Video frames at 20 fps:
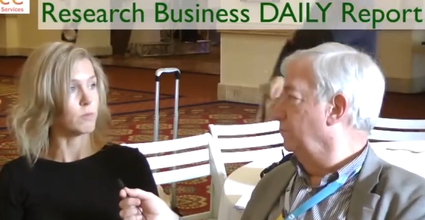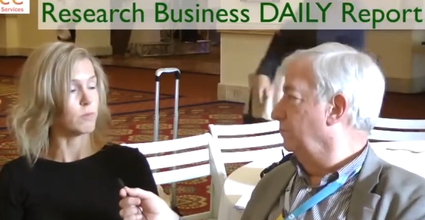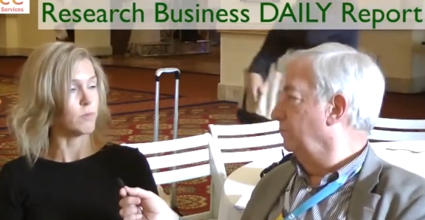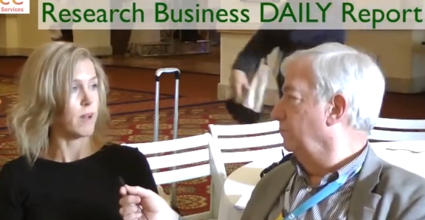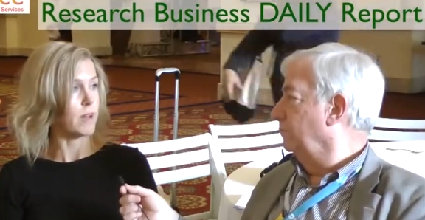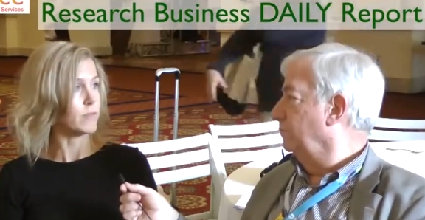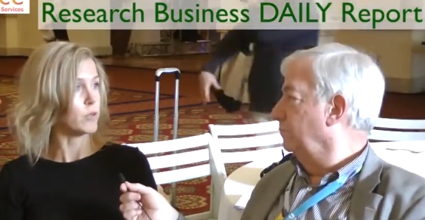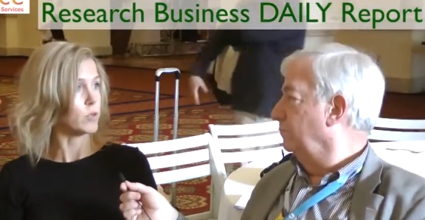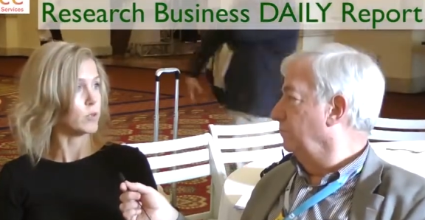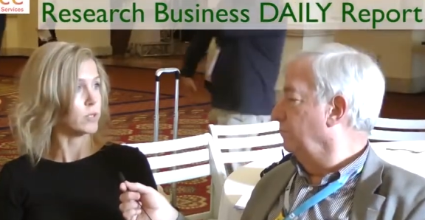
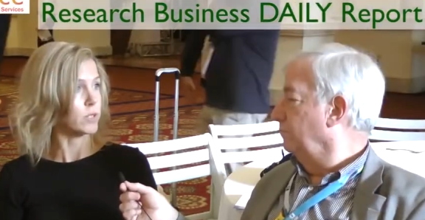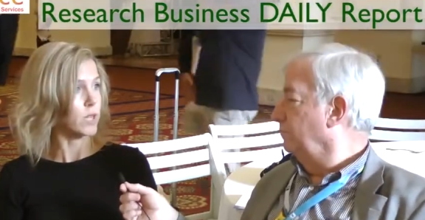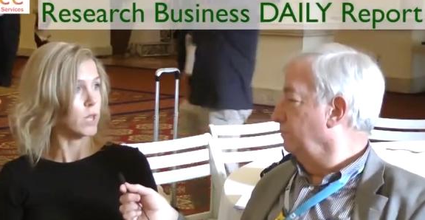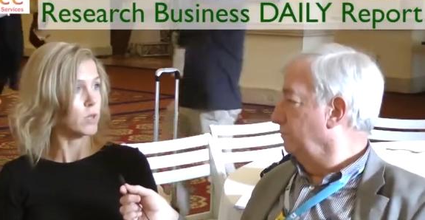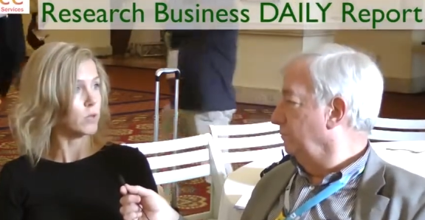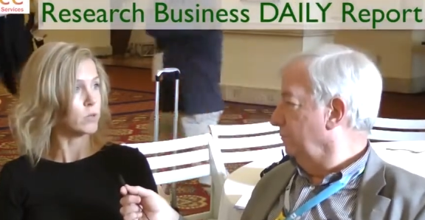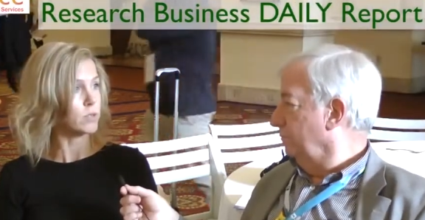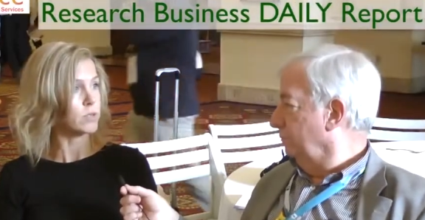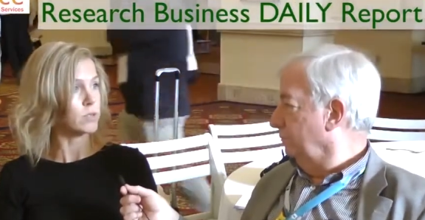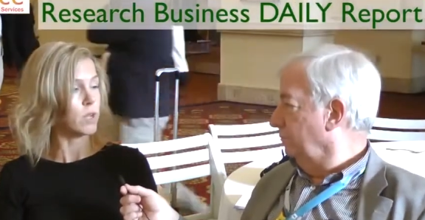Speaker 1: five years
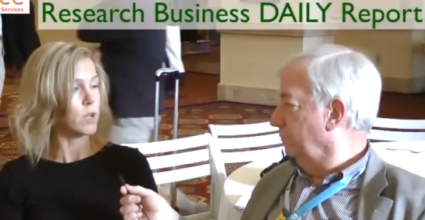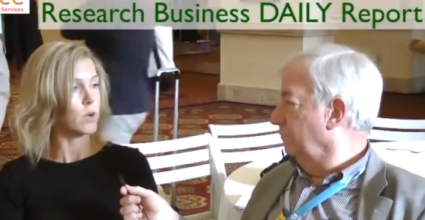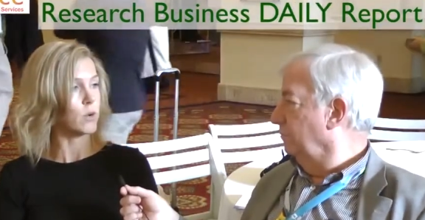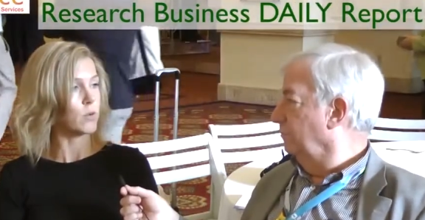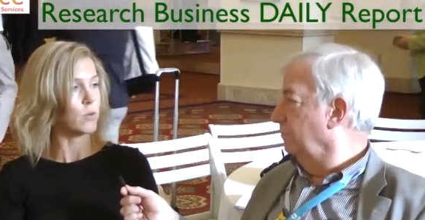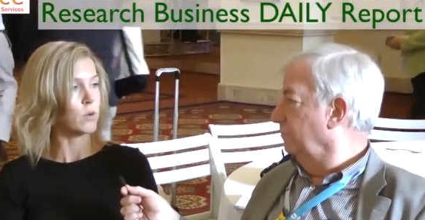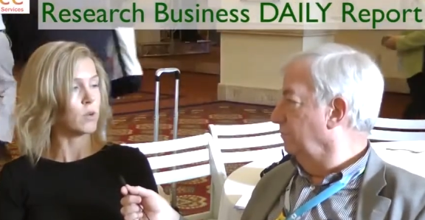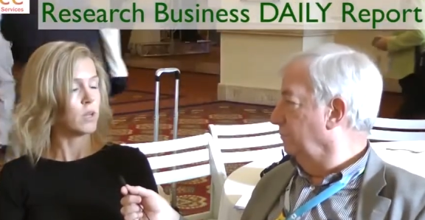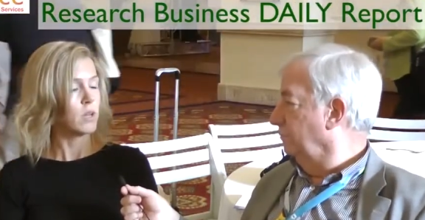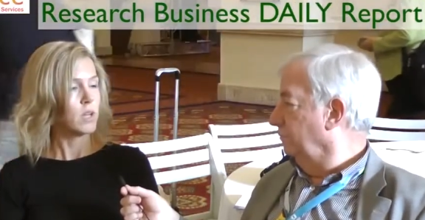ago.
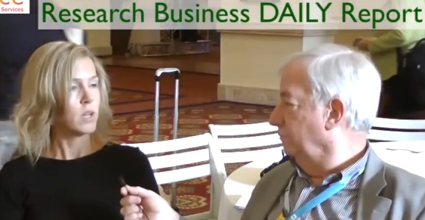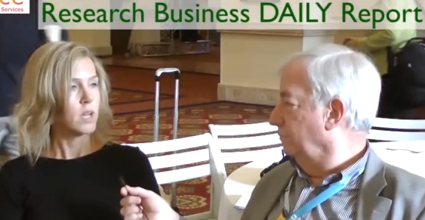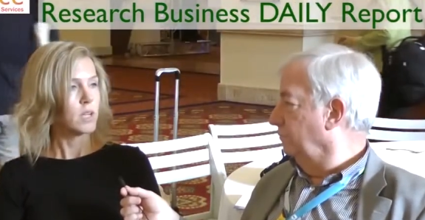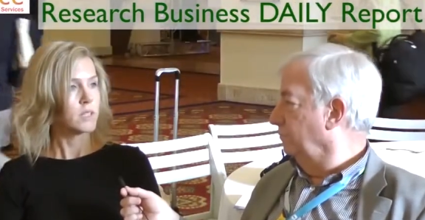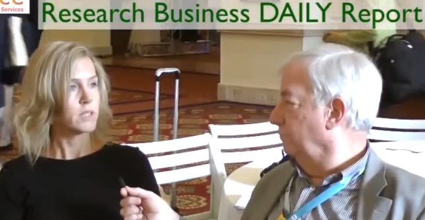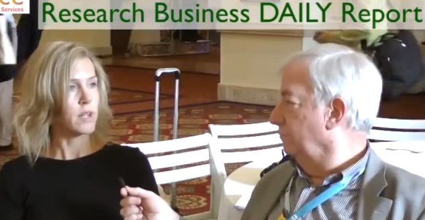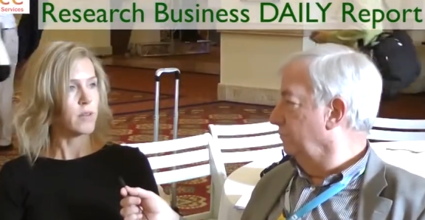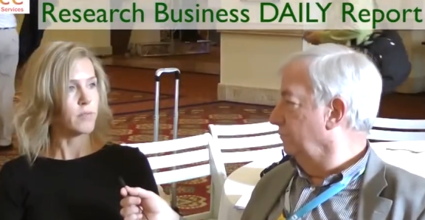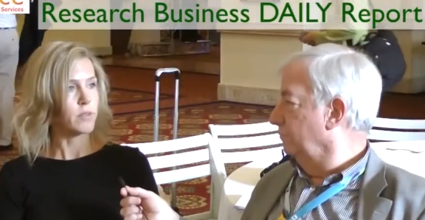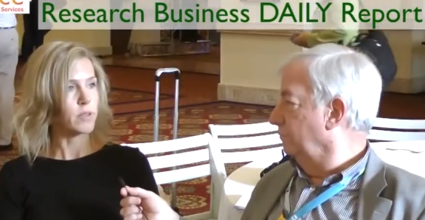So
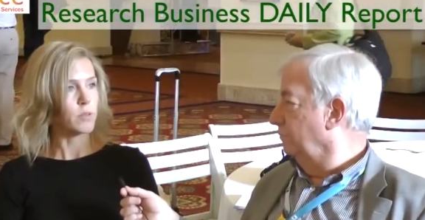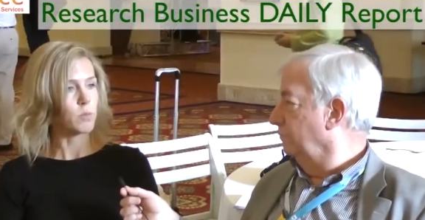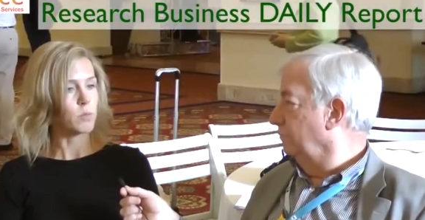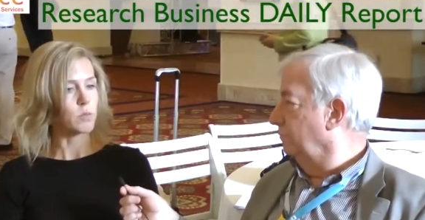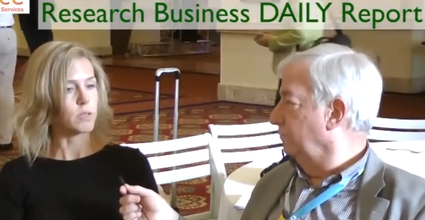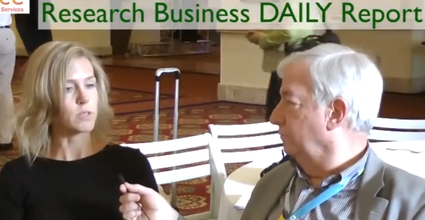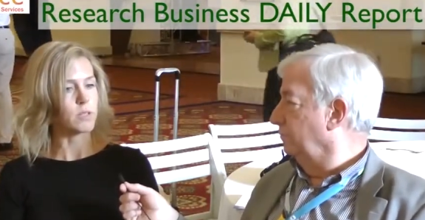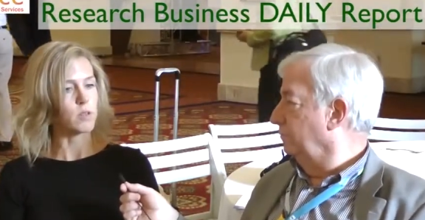definitely we're